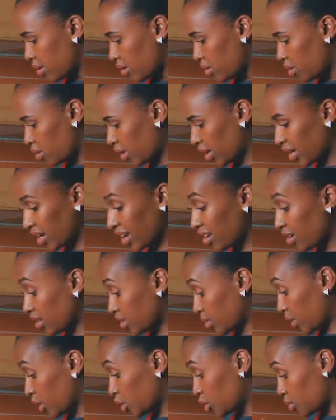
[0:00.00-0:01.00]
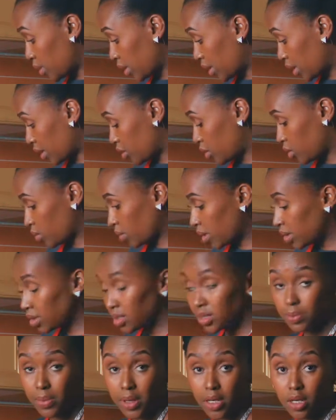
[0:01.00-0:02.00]
You can add as much milk as you
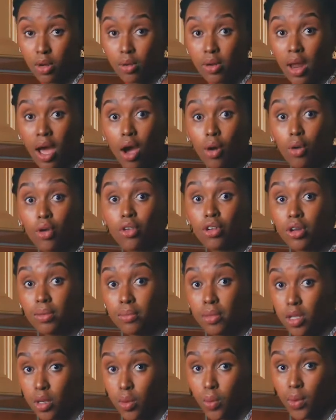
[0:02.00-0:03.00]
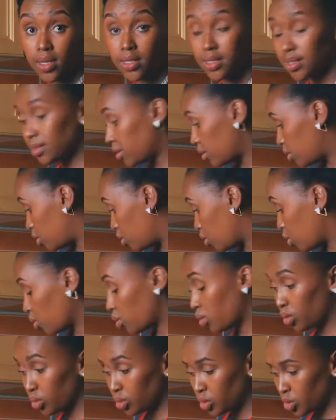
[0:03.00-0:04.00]
want depending on how creamy you want
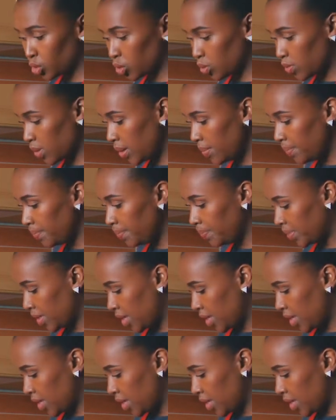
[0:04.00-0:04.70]
your oats to be.